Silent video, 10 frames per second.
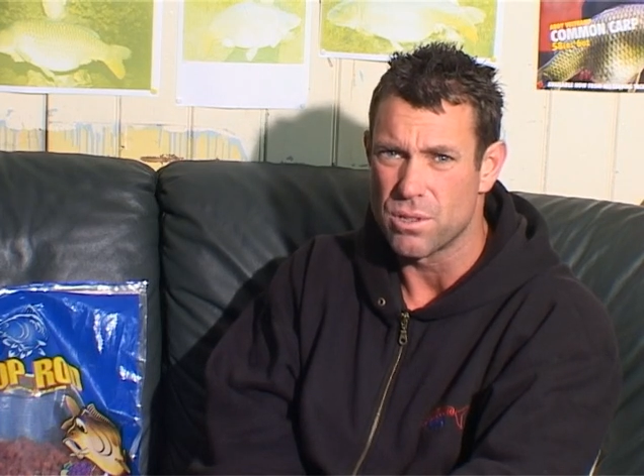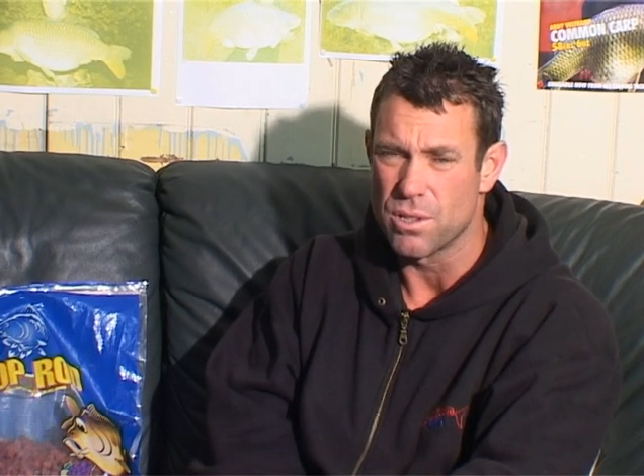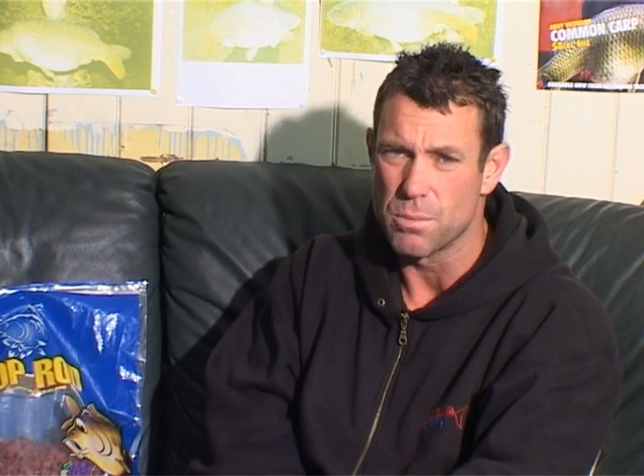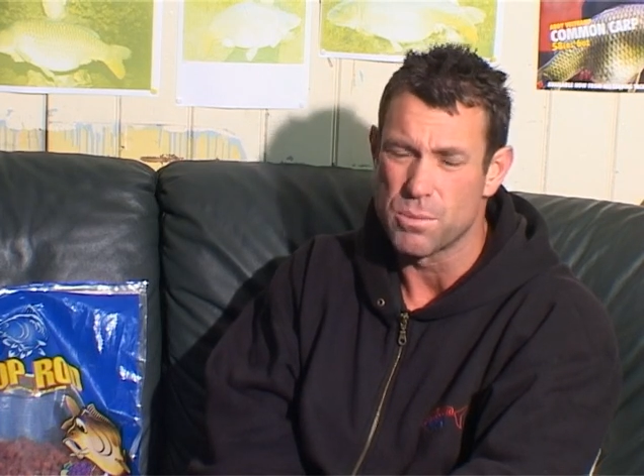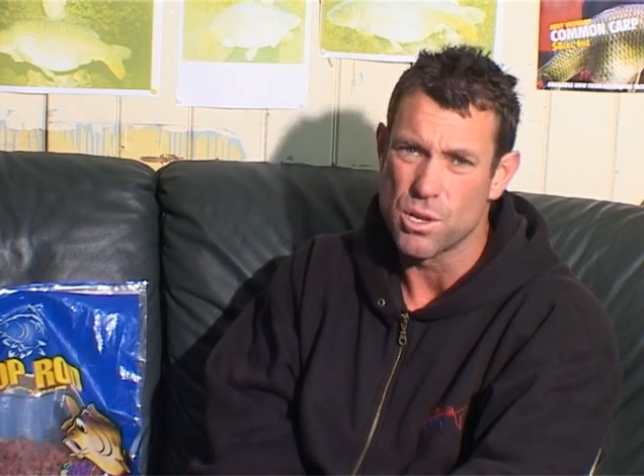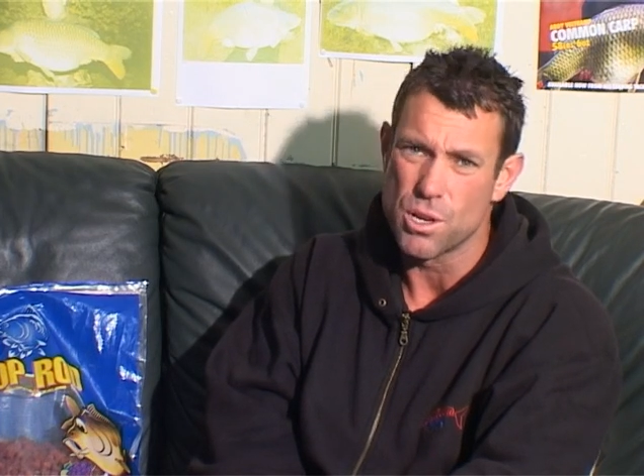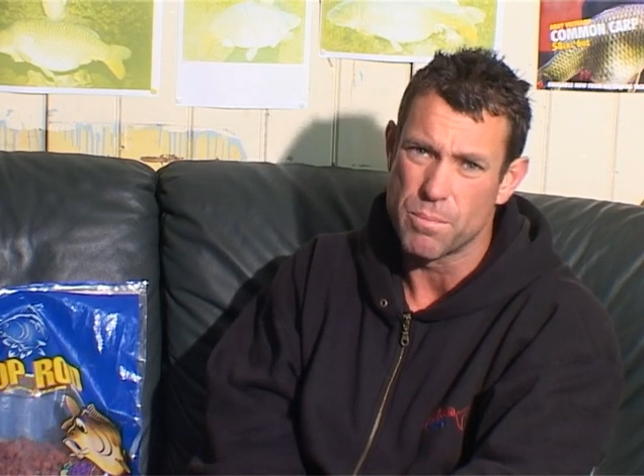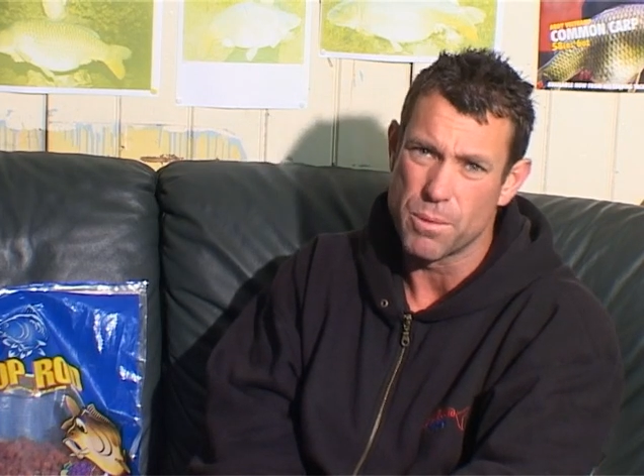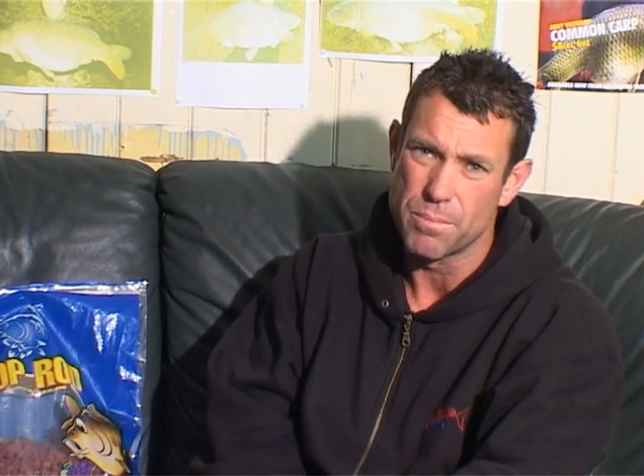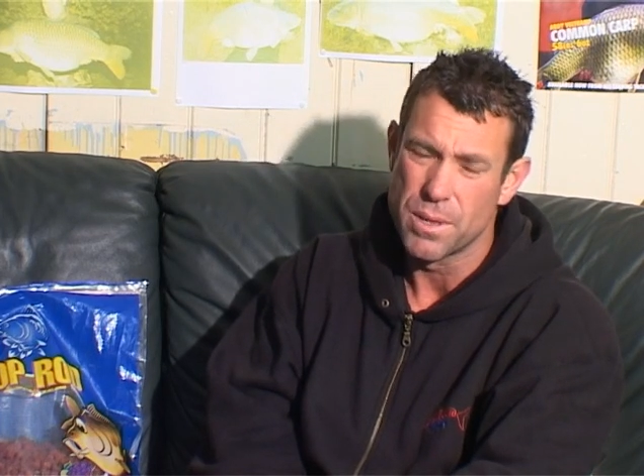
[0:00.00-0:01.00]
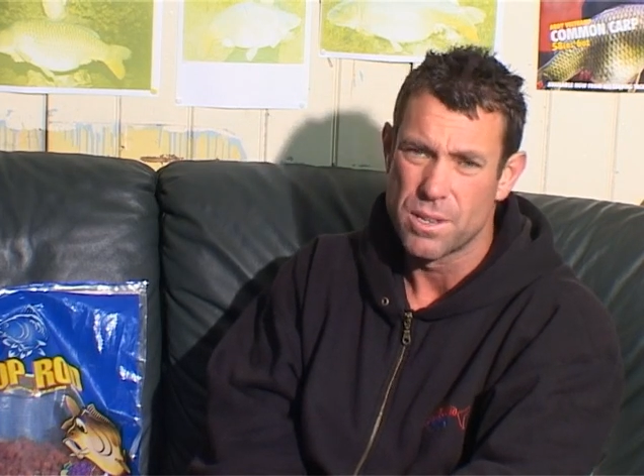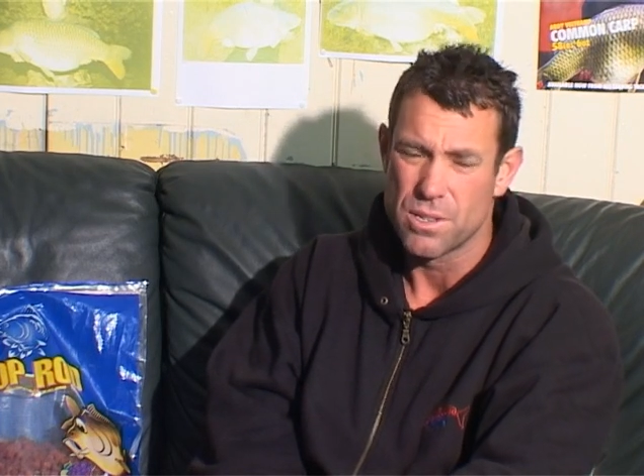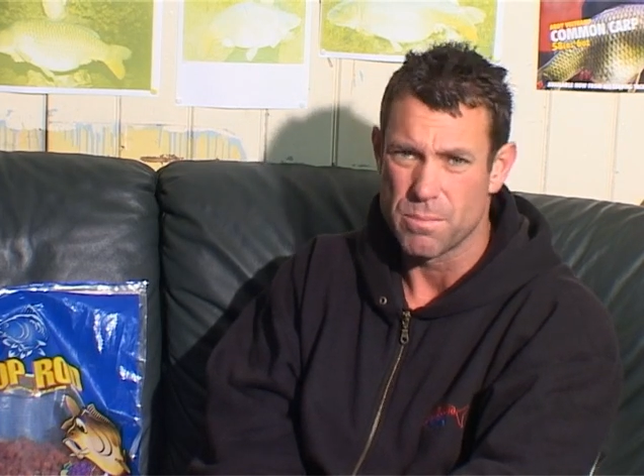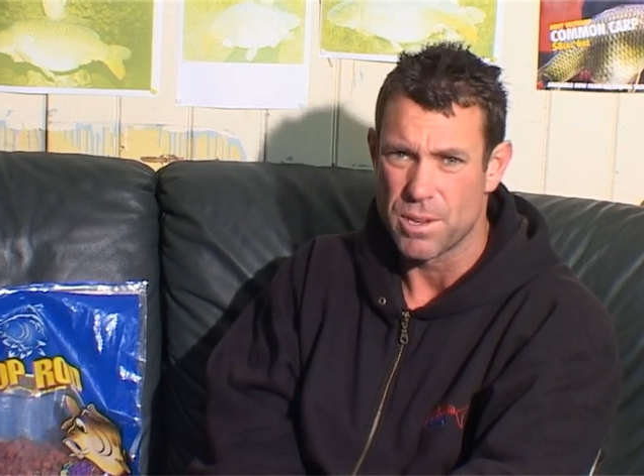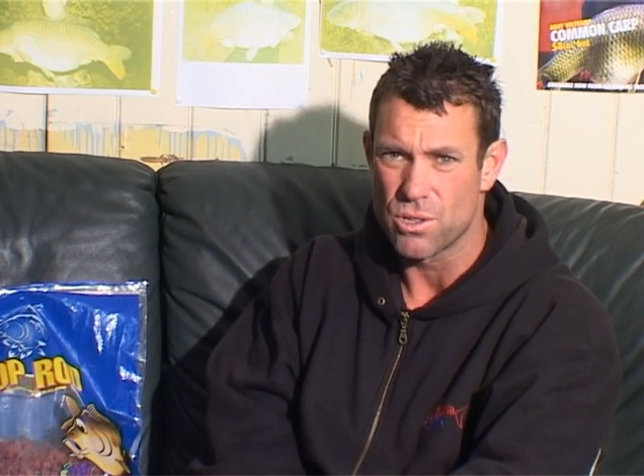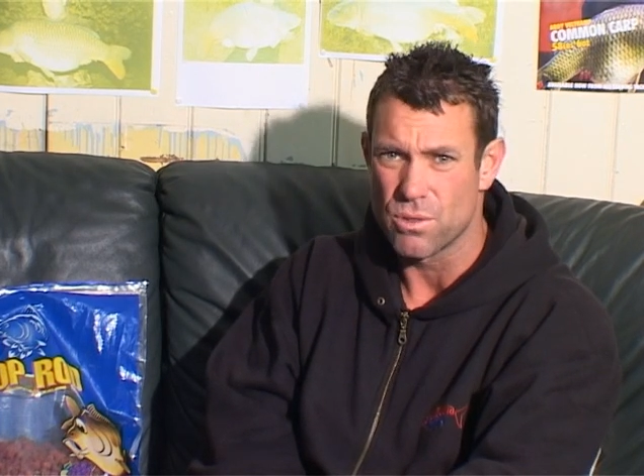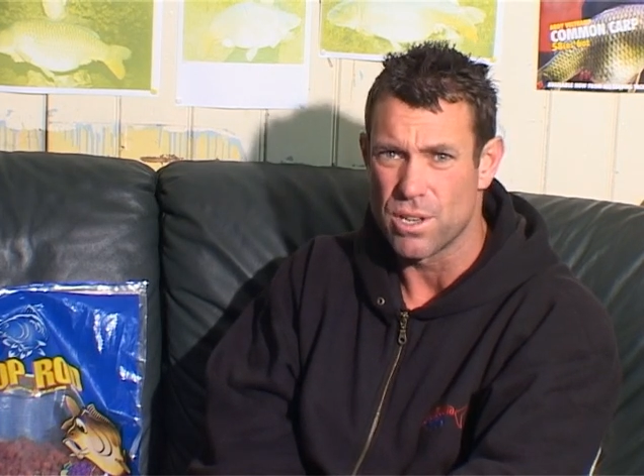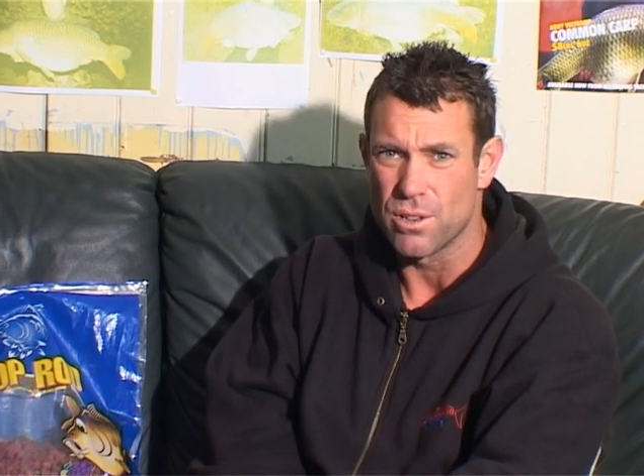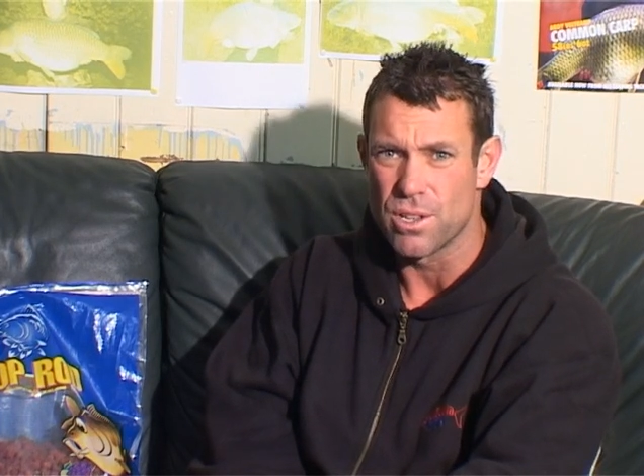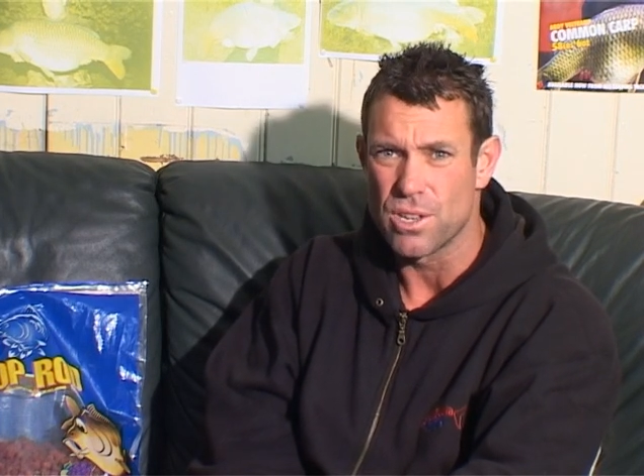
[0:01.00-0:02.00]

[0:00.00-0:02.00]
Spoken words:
You can observe them, so make sure you've got your